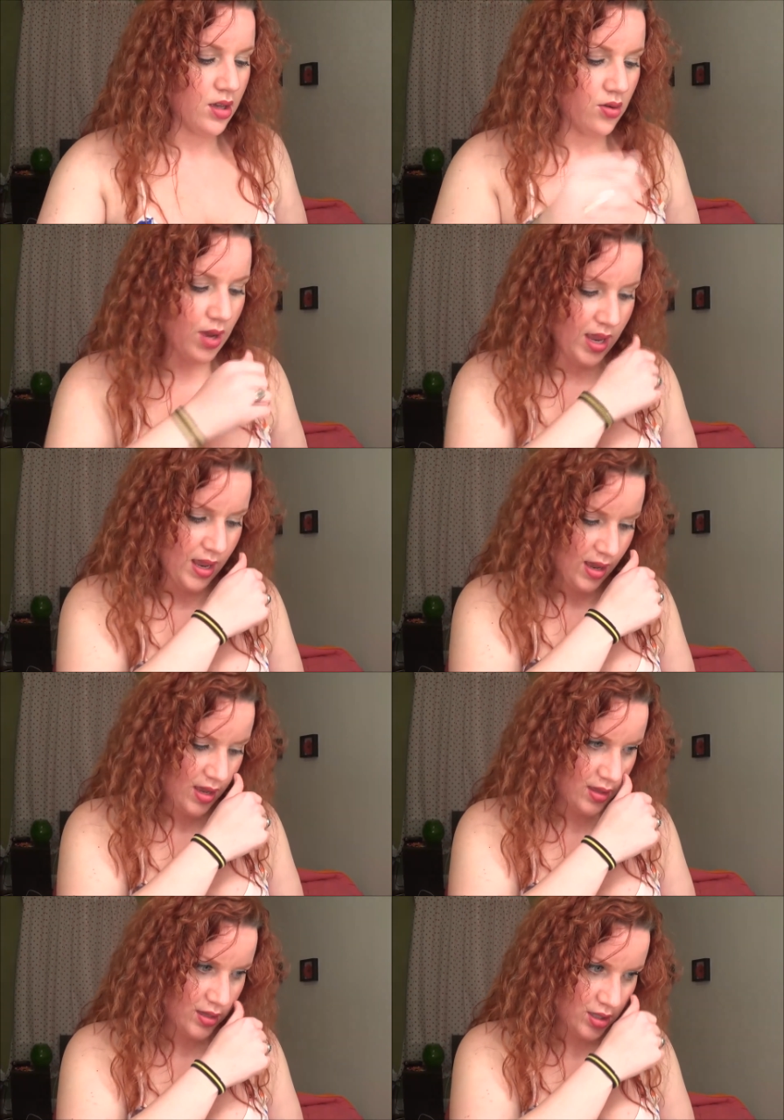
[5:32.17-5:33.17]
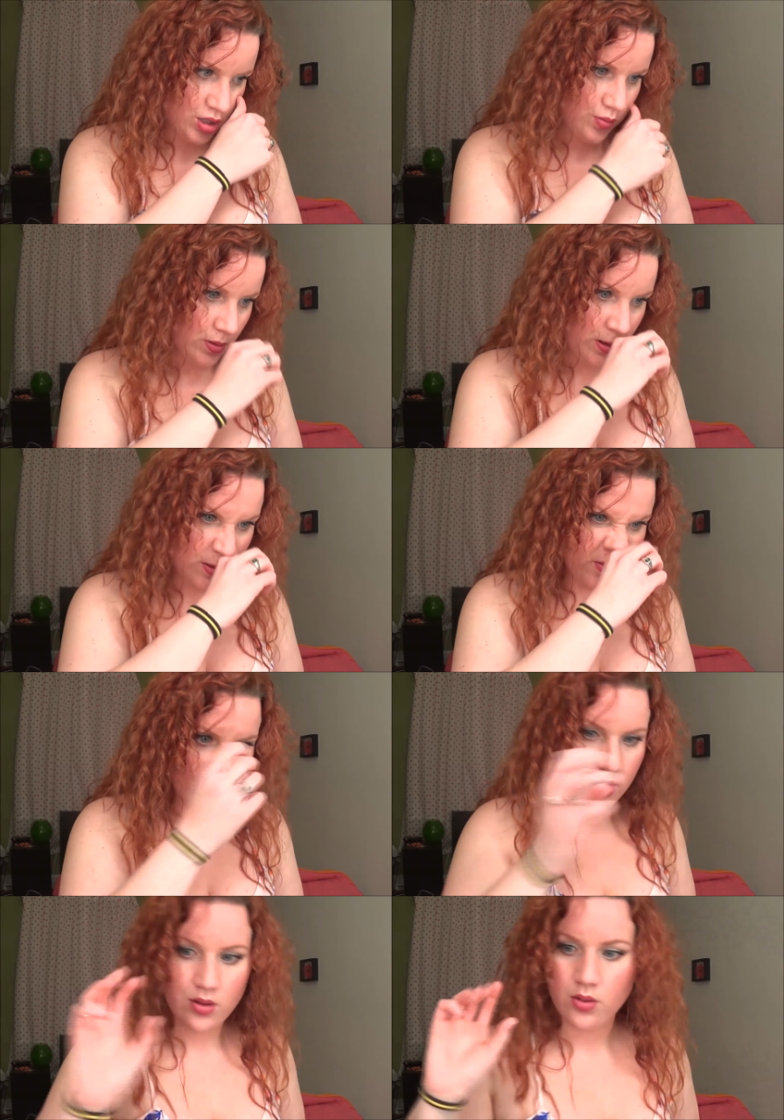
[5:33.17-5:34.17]
Okay, and then Super Goop,
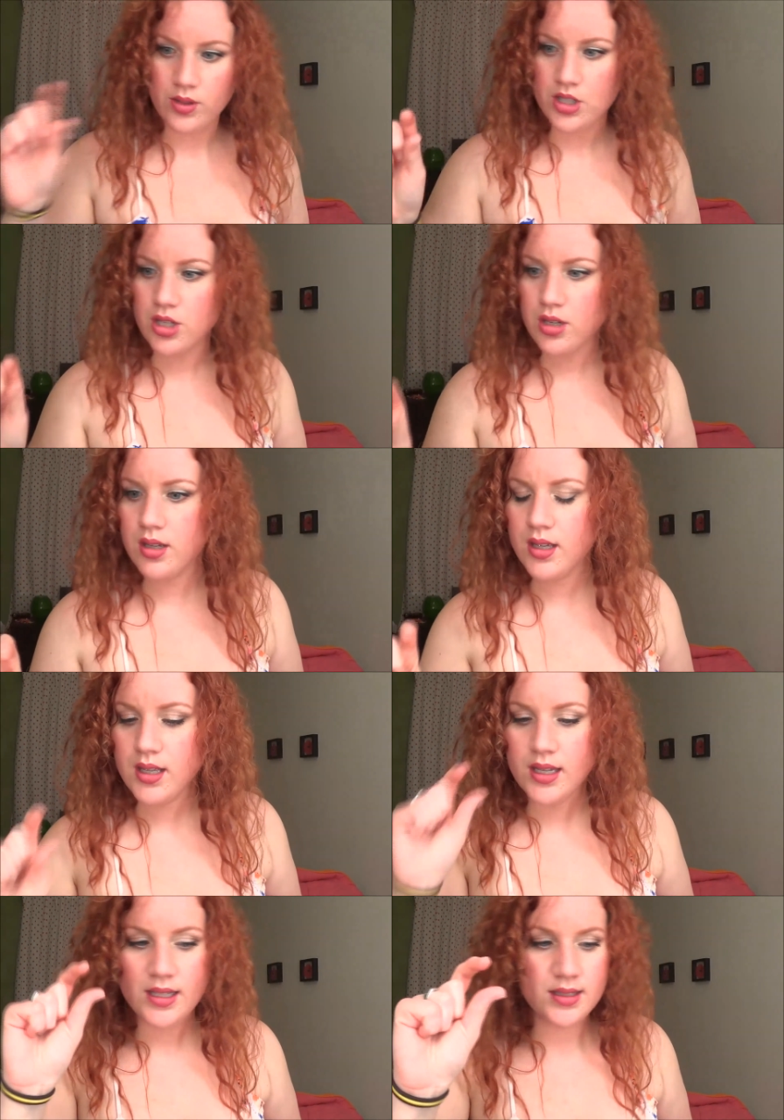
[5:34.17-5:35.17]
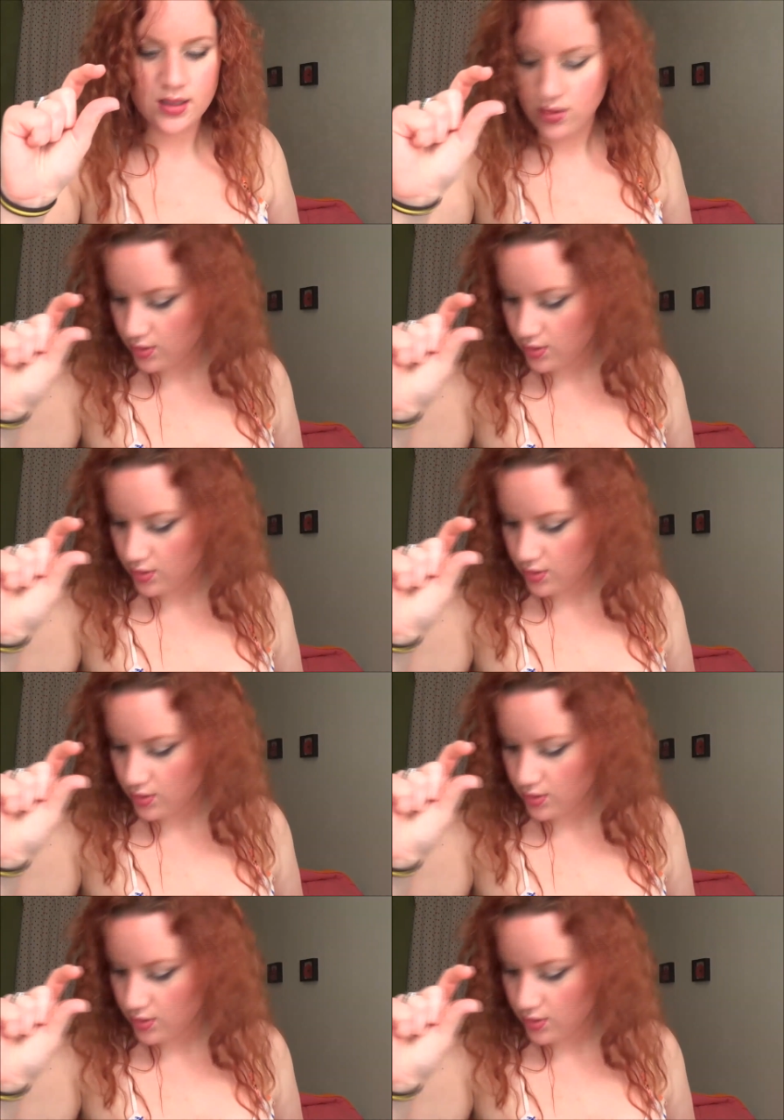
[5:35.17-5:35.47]
which is a little